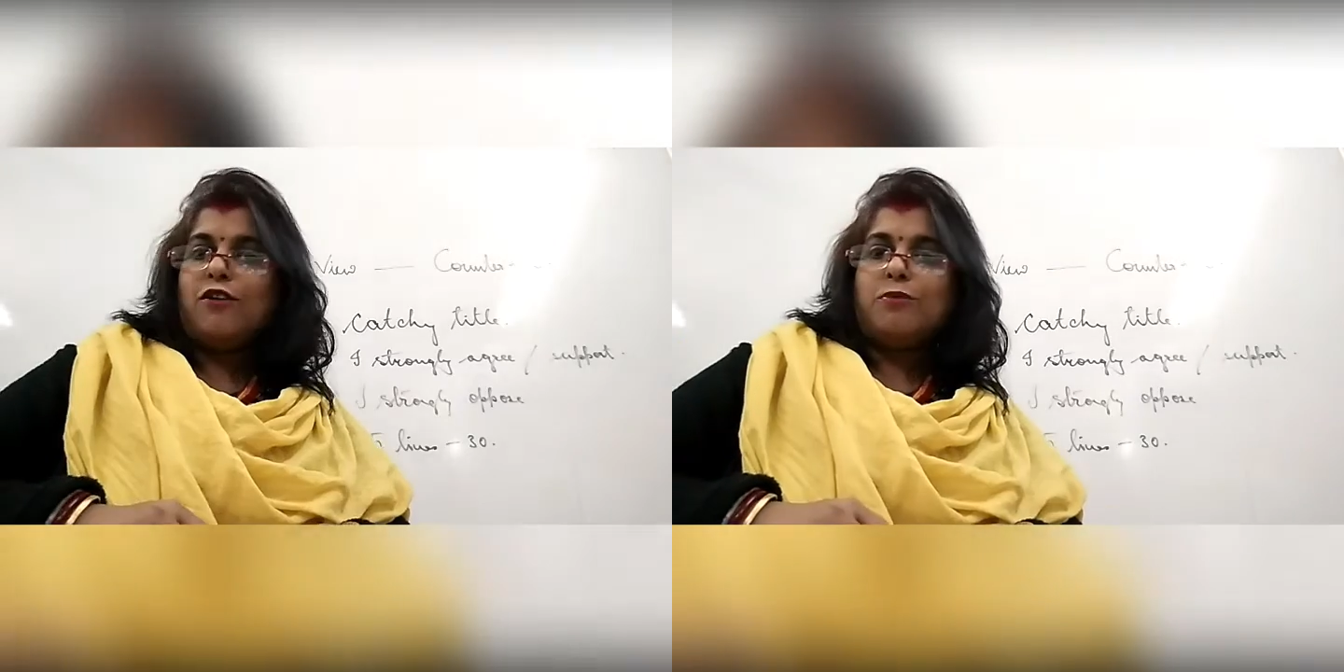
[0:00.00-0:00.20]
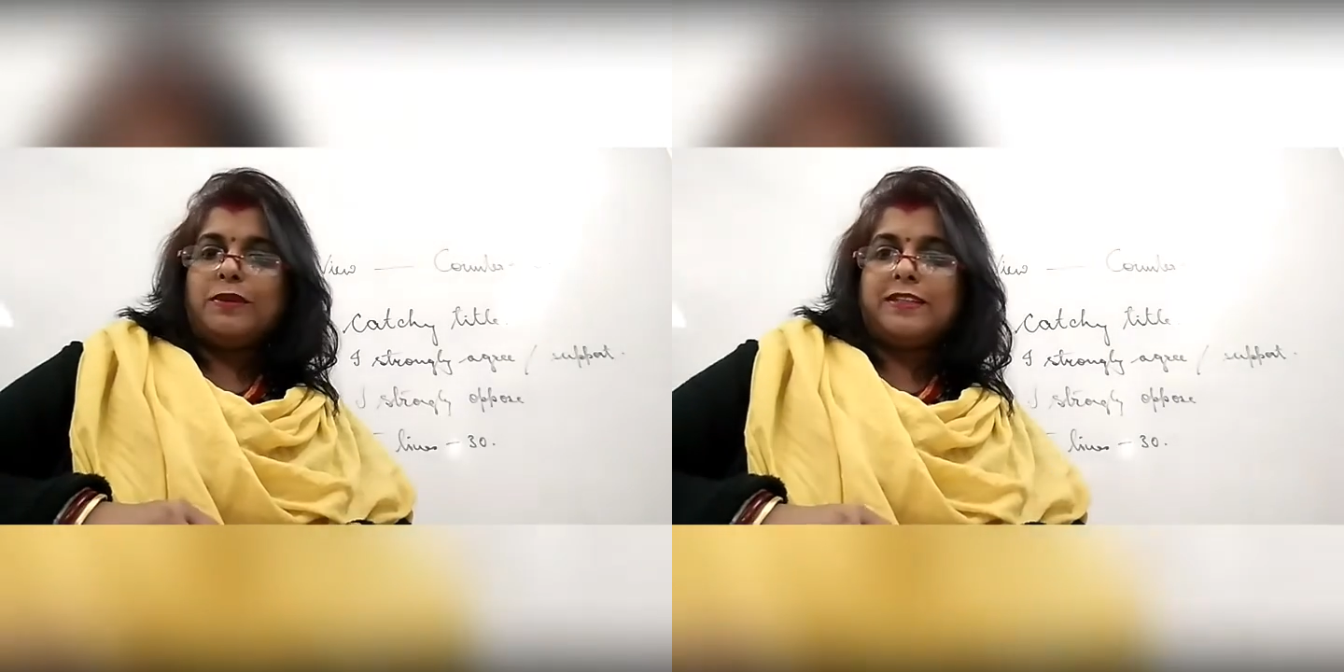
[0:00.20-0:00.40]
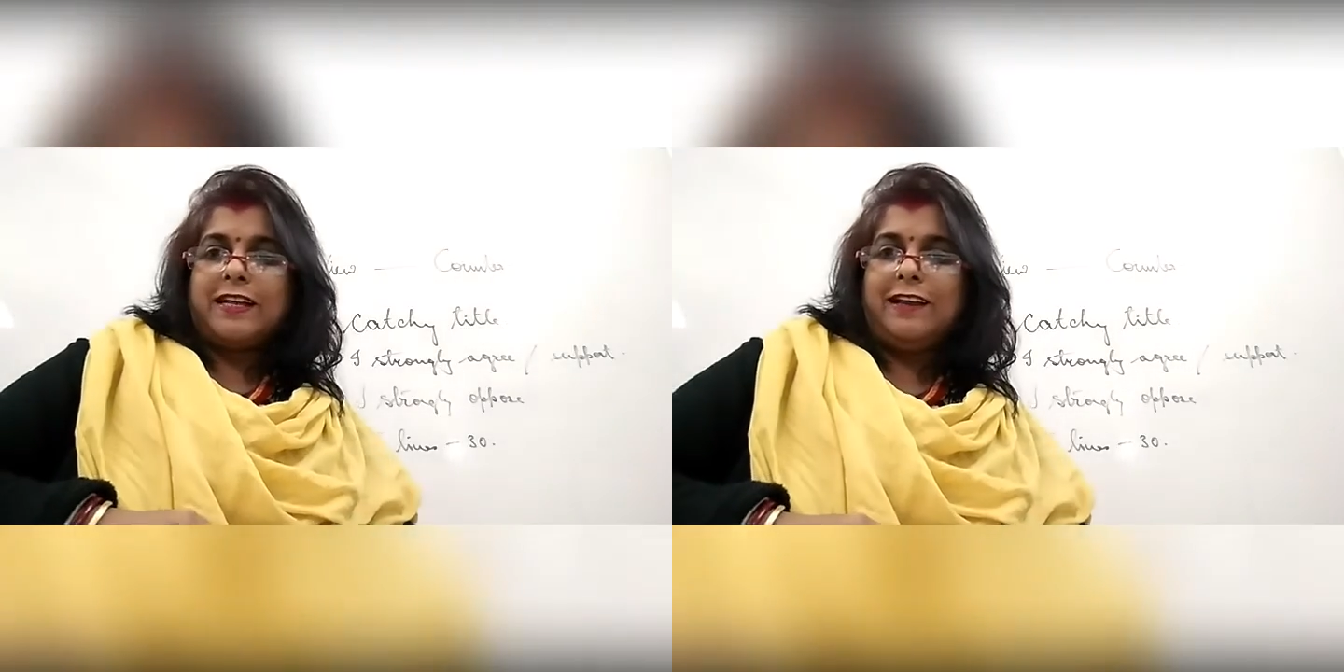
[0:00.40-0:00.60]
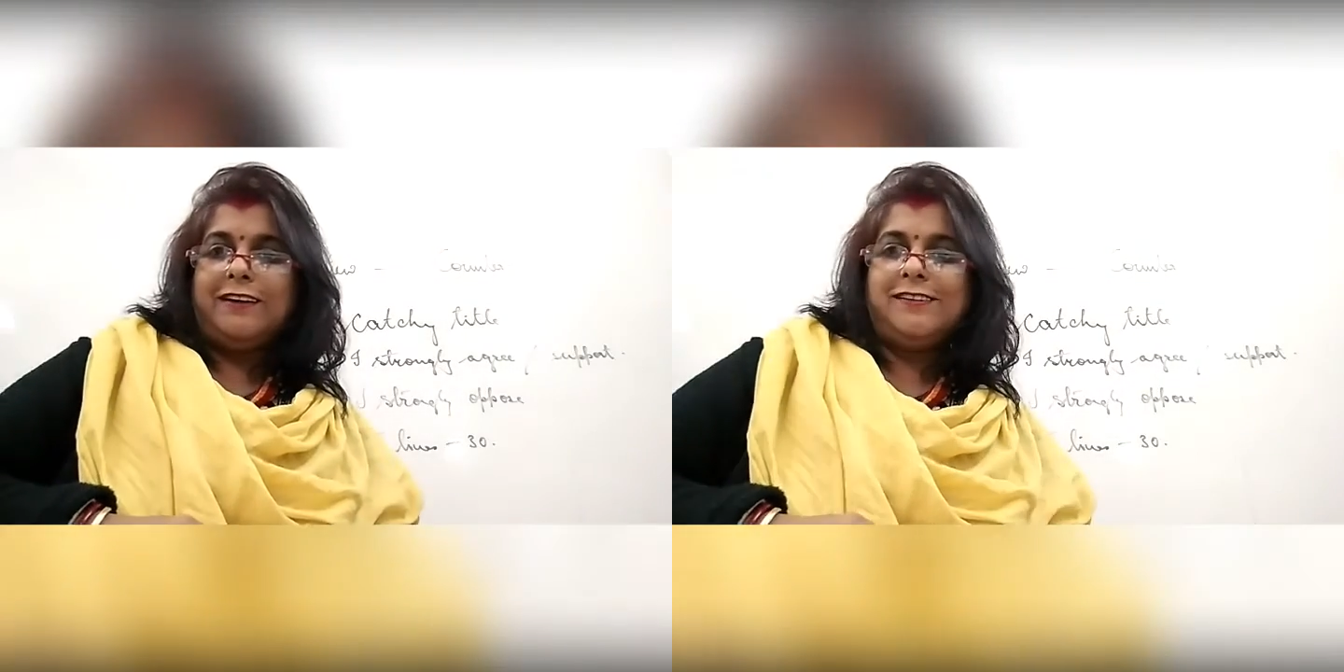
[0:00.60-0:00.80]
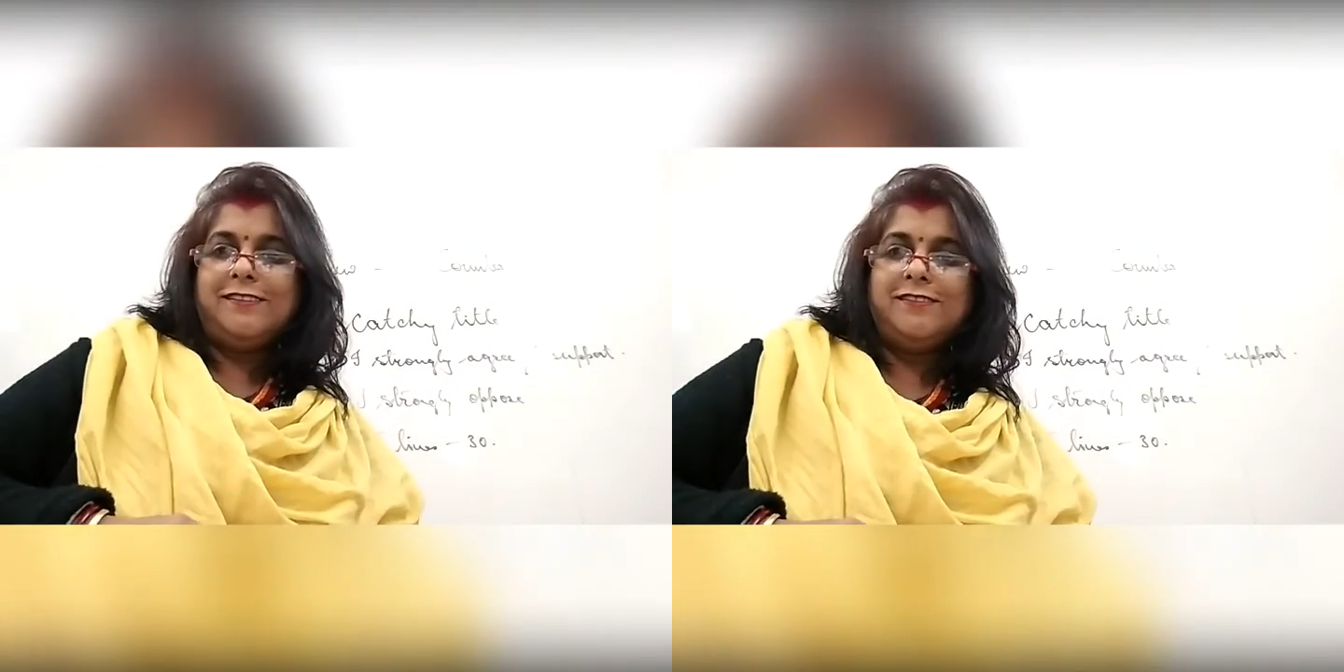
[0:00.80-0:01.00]
I hope it's
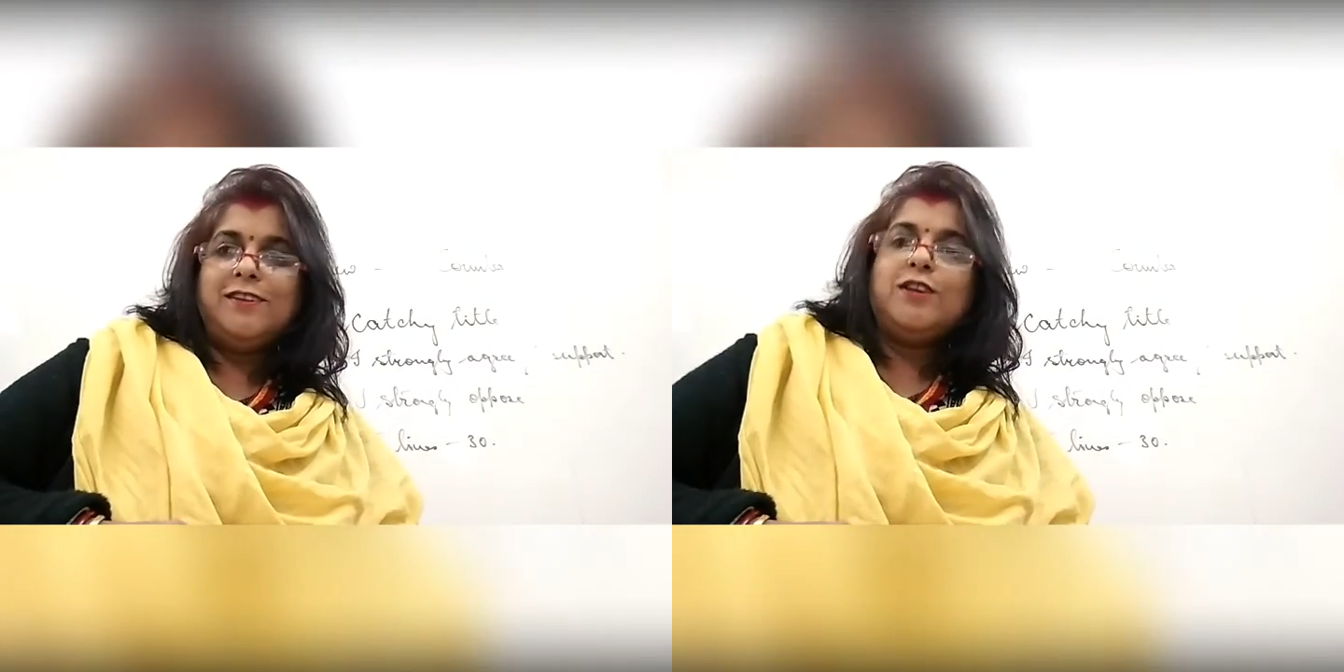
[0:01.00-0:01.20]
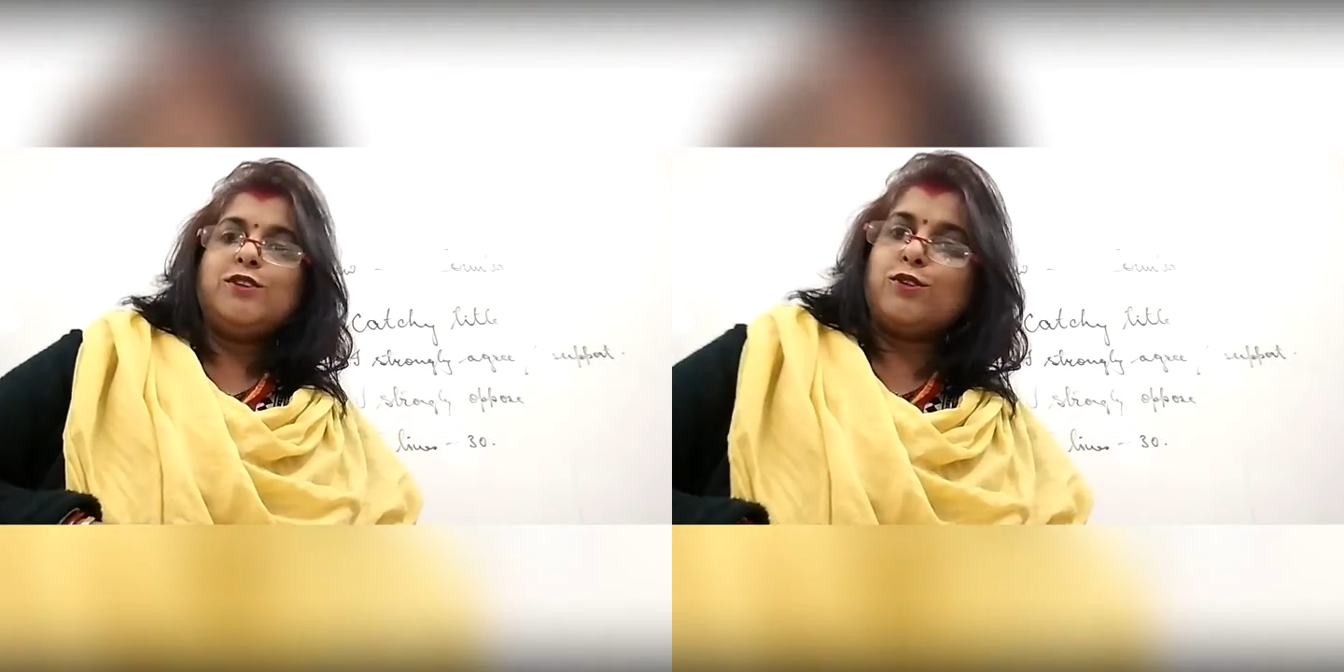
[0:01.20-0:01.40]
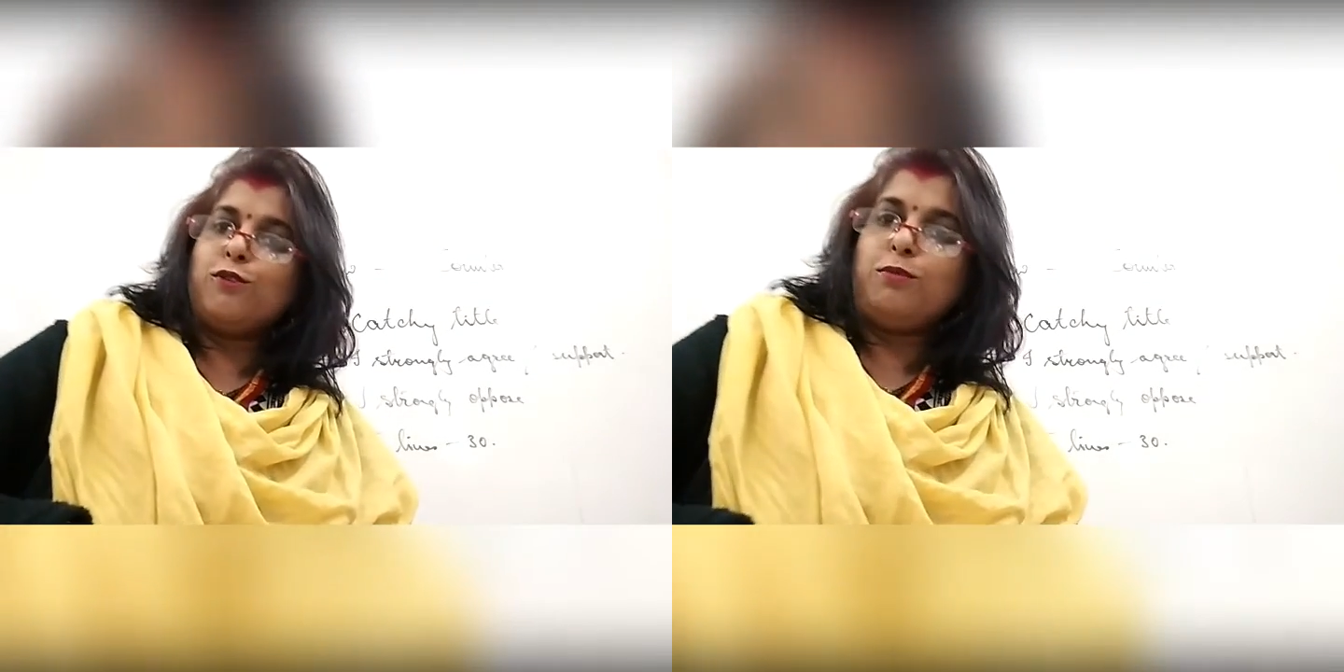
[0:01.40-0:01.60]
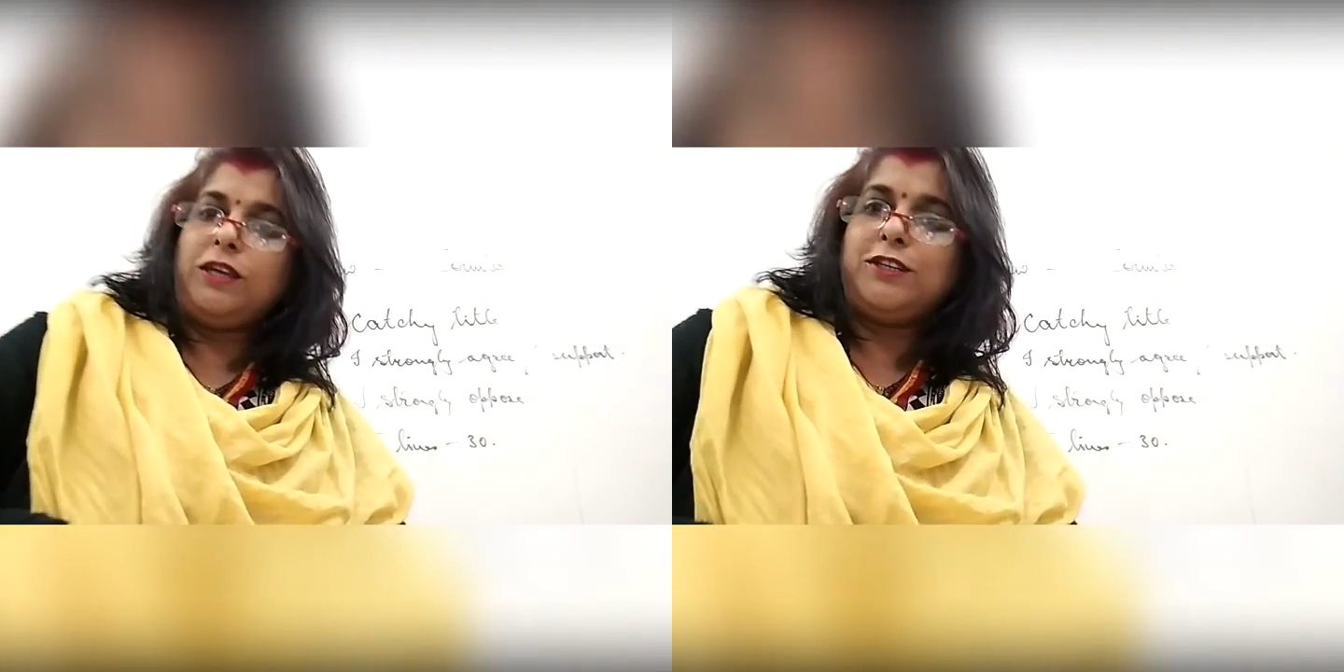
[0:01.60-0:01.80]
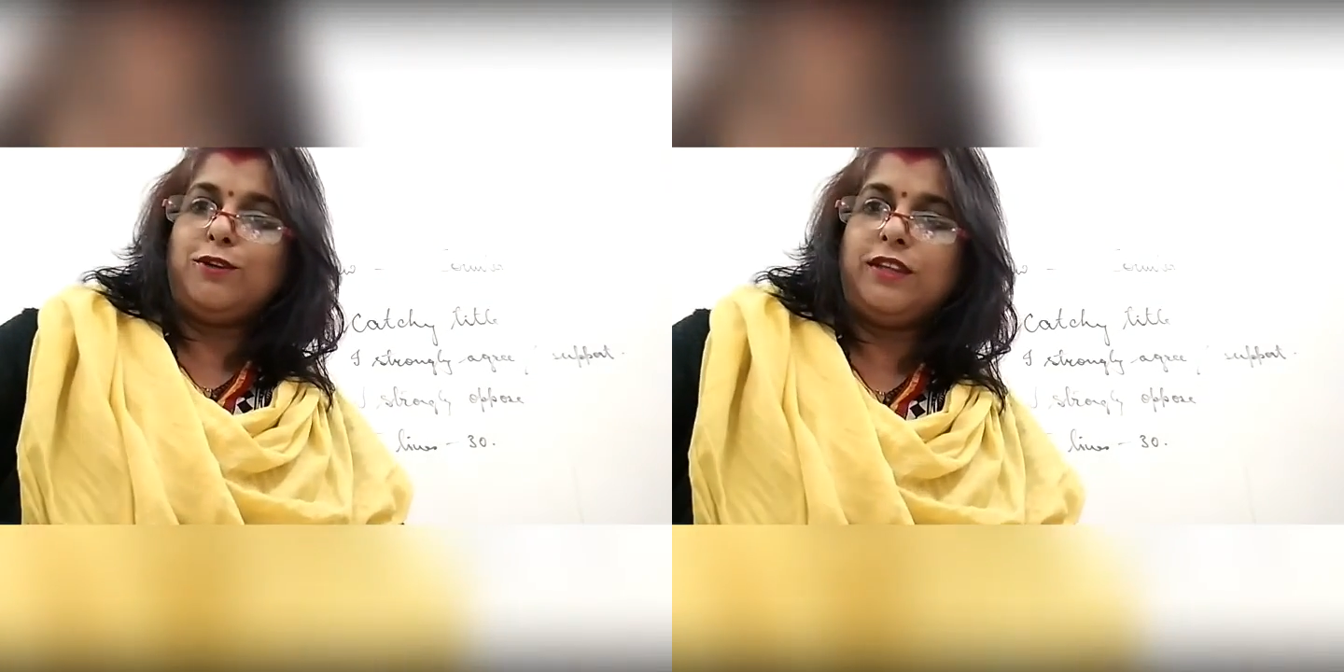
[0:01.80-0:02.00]
clear. So
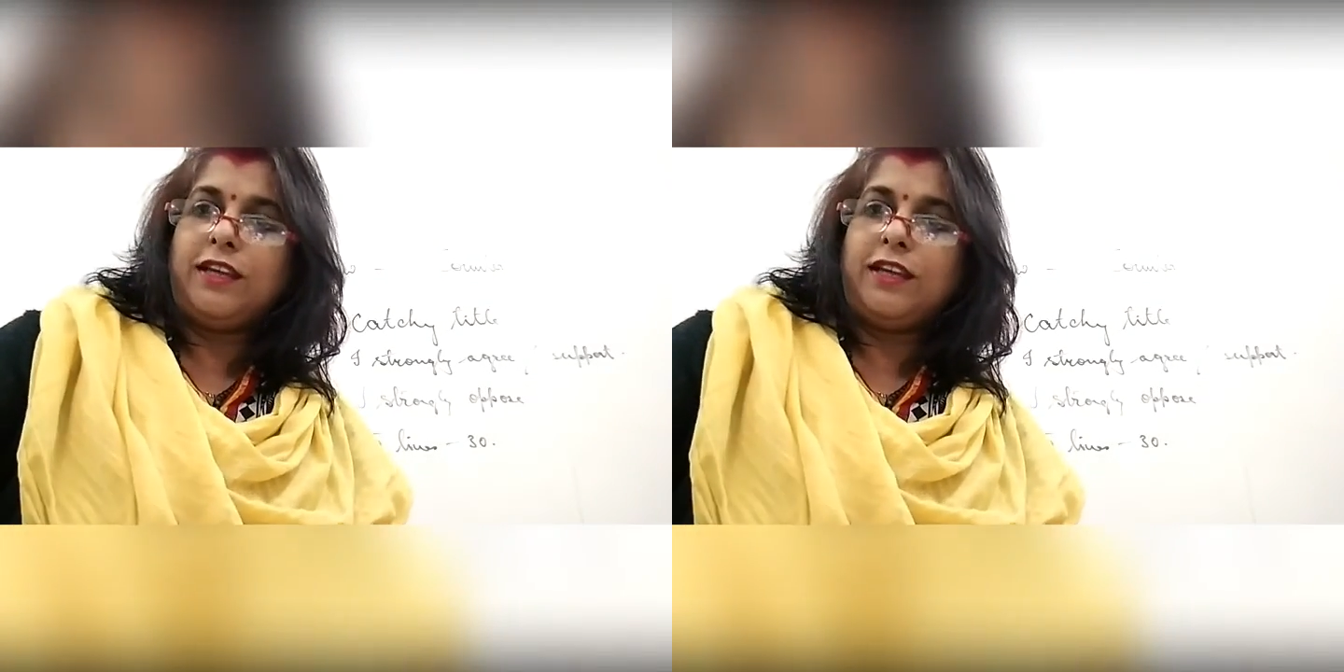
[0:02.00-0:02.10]
meet you